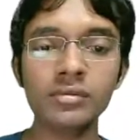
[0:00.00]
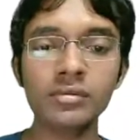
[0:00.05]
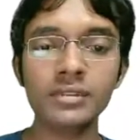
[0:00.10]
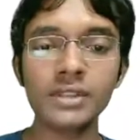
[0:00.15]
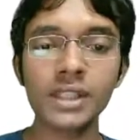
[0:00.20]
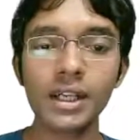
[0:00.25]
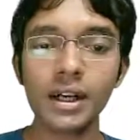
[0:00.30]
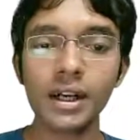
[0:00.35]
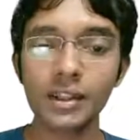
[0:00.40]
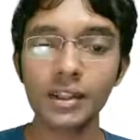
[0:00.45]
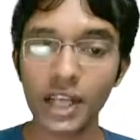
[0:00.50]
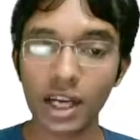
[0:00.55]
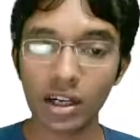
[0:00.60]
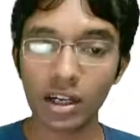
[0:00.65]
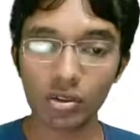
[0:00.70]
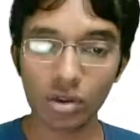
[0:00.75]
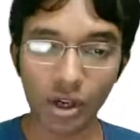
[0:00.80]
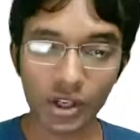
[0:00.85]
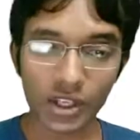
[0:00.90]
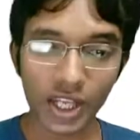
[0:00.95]
They are not
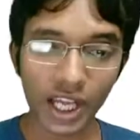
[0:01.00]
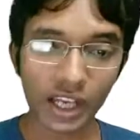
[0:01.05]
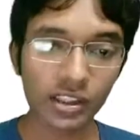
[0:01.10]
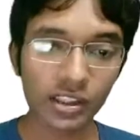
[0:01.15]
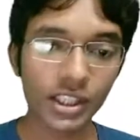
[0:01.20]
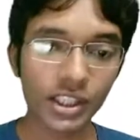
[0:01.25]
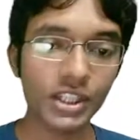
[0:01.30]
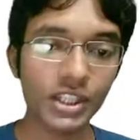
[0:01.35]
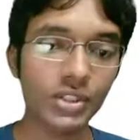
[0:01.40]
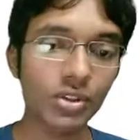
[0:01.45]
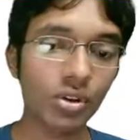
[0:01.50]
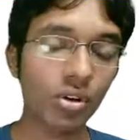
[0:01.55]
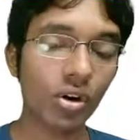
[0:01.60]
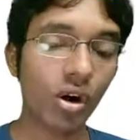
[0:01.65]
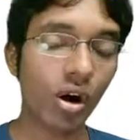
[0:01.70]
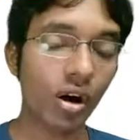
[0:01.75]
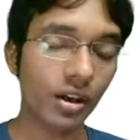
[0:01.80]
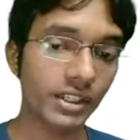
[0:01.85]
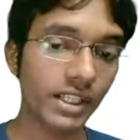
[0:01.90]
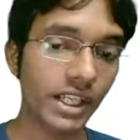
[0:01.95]
directly in your
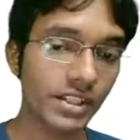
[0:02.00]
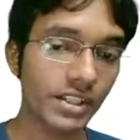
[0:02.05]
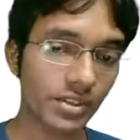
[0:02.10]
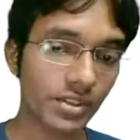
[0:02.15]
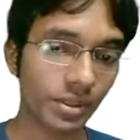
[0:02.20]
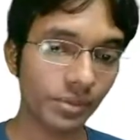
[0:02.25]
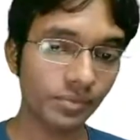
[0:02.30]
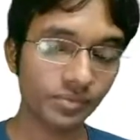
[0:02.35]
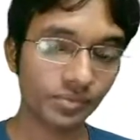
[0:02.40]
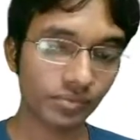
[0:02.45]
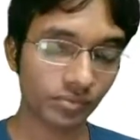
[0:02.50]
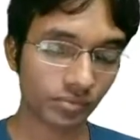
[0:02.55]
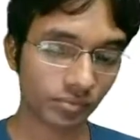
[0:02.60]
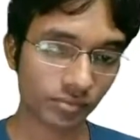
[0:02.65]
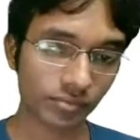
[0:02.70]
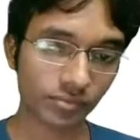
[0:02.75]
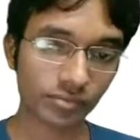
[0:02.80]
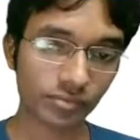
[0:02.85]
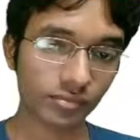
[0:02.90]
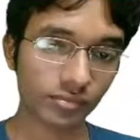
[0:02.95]
organization.
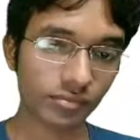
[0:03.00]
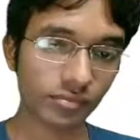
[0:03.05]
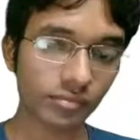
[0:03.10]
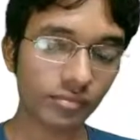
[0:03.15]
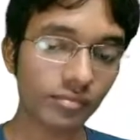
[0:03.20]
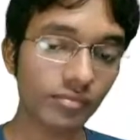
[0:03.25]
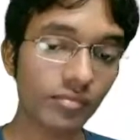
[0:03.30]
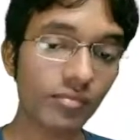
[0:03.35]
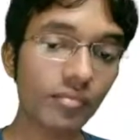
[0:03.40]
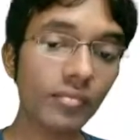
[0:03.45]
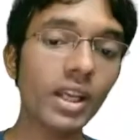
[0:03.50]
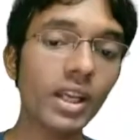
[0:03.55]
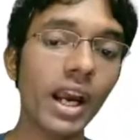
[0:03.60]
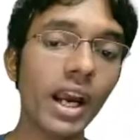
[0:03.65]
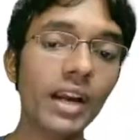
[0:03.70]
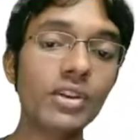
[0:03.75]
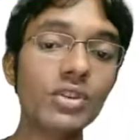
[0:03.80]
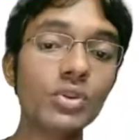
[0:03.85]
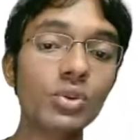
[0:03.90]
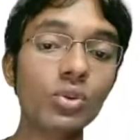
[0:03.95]
And
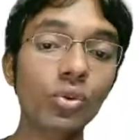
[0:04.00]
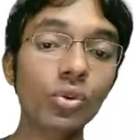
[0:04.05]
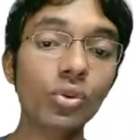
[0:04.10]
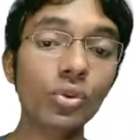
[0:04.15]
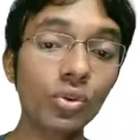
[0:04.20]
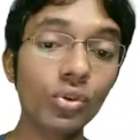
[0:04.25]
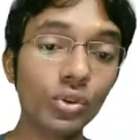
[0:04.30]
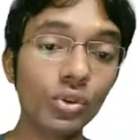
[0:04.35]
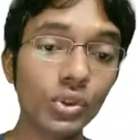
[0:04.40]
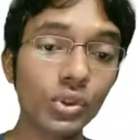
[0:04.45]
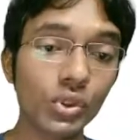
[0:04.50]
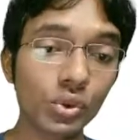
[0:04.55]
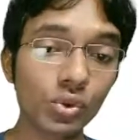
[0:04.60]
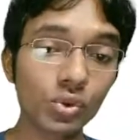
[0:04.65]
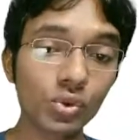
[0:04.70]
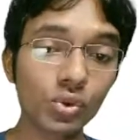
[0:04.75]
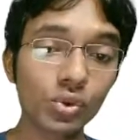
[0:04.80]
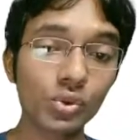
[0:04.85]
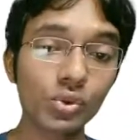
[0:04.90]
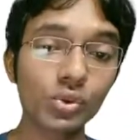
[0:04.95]
so
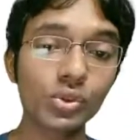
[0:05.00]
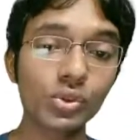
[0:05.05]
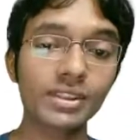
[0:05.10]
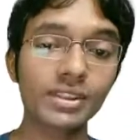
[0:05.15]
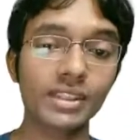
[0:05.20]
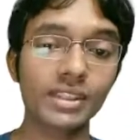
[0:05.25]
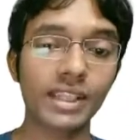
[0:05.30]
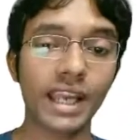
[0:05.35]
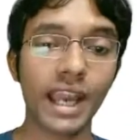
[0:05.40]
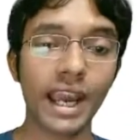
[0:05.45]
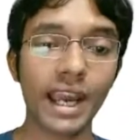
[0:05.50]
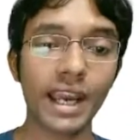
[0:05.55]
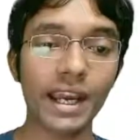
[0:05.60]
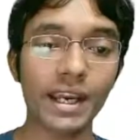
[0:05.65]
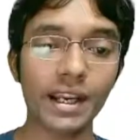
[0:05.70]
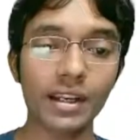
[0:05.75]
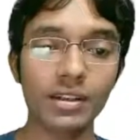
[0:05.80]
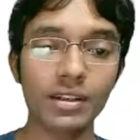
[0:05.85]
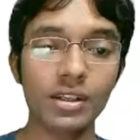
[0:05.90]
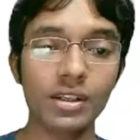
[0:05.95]
you
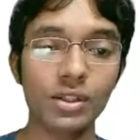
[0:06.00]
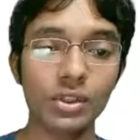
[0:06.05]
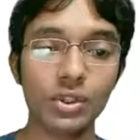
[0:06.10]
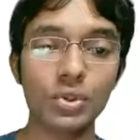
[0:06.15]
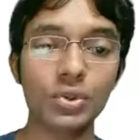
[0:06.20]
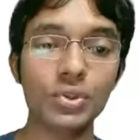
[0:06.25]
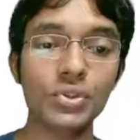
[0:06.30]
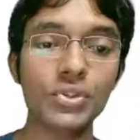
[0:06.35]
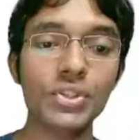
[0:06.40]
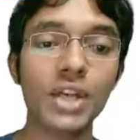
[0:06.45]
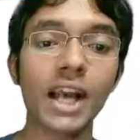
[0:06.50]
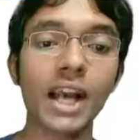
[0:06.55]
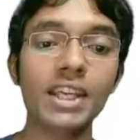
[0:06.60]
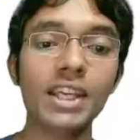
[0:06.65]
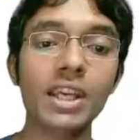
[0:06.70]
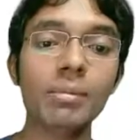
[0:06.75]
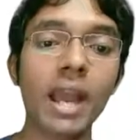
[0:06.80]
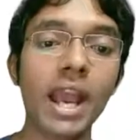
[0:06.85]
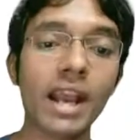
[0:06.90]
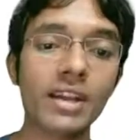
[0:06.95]
can use IAM
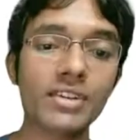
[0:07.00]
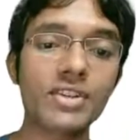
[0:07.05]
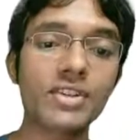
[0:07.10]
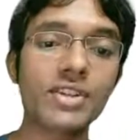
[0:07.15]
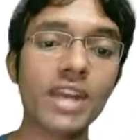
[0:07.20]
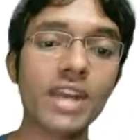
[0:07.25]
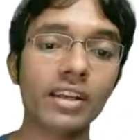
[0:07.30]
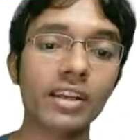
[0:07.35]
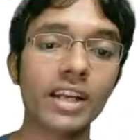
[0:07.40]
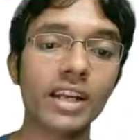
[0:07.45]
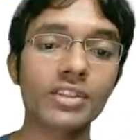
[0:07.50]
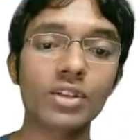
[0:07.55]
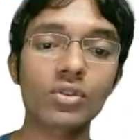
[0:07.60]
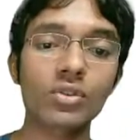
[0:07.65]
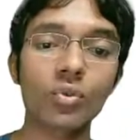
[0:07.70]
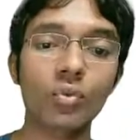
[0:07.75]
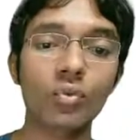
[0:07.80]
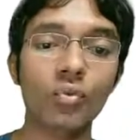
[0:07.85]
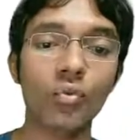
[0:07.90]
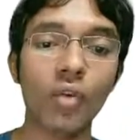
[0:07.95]
Access Analyzer to
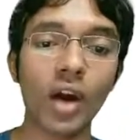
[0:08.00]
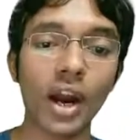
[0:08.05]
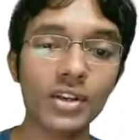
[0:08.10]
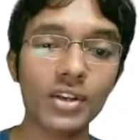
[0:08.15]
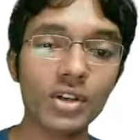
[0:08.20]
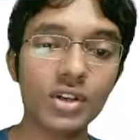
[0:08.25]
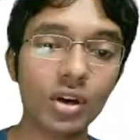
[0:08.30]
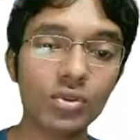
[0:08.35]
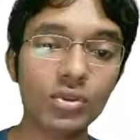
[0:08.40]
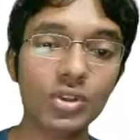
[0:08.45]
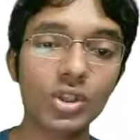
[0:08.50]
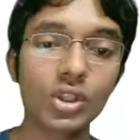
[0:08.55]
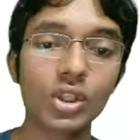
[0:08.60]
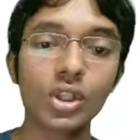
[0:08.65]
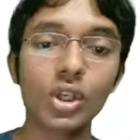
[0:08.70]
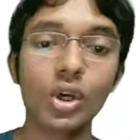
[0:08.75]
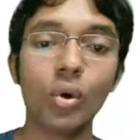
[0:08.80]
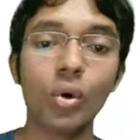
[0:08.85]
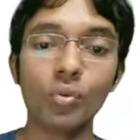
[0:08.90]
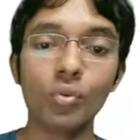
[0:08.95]
find out
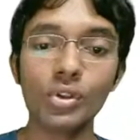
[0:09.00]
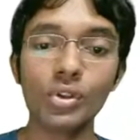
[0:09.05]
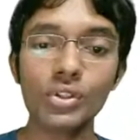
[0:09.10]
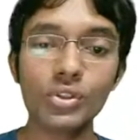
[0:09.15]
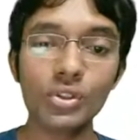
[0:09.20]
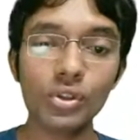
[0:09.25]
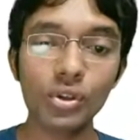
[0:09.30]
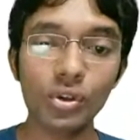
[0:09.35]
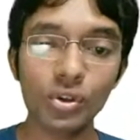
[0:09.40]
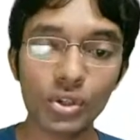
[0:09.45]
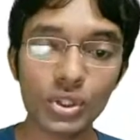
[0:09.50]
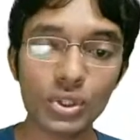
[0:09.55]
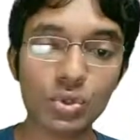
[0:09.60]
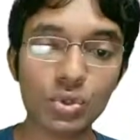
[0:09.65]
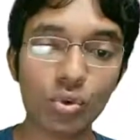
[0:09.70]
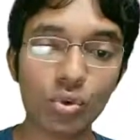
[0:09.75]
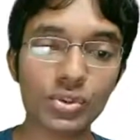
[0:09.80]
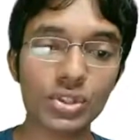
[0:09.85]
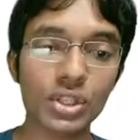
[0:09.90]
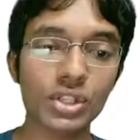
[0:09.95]
which
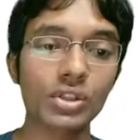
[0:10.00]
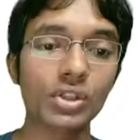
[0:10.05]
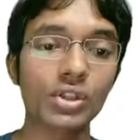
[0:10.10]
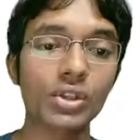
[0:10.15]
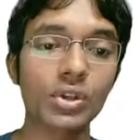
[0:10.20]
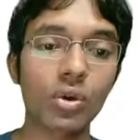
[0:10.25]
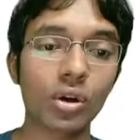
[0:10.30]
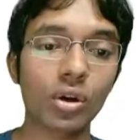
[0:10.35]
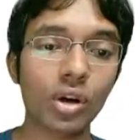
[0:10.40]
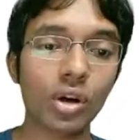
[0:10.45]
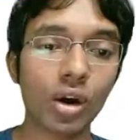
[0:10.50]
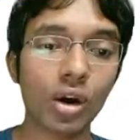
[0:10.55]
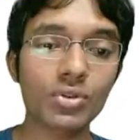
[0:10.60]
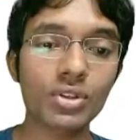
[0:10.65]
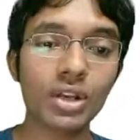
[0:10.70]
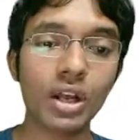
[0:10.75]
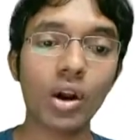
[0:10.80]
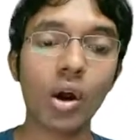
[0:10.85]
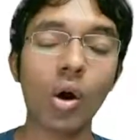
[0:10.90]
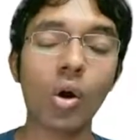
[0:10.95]
resources in your accounts are
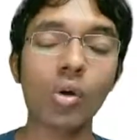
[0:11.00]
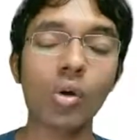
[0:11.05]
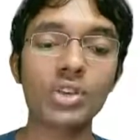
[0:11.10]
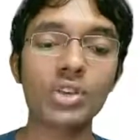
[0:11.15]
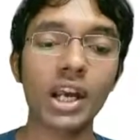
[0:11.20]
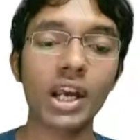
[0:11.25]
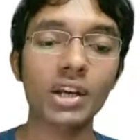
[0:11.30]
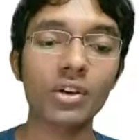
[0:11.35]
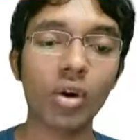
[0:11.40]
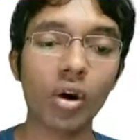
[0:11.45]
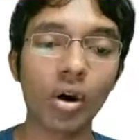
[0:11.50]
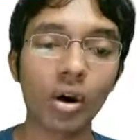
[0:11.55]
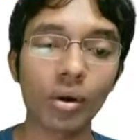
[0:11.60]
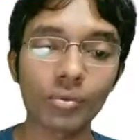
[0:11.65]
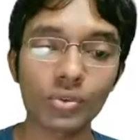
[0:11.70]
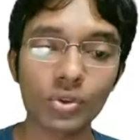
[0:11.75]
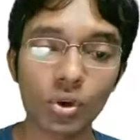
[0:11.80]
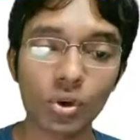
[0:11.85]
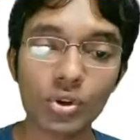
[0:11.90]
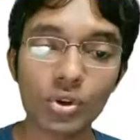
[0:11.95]
outside of
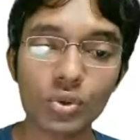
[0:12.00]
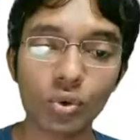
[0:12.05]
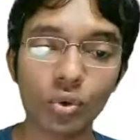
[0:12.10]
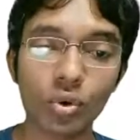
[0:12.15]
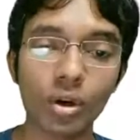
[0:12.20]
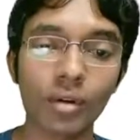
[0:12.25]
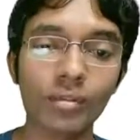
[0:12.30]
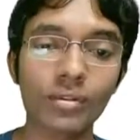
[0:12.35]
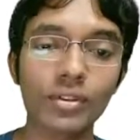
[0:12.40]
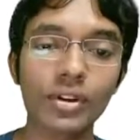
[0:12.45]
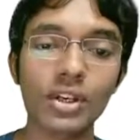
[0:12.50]
your zone of trust.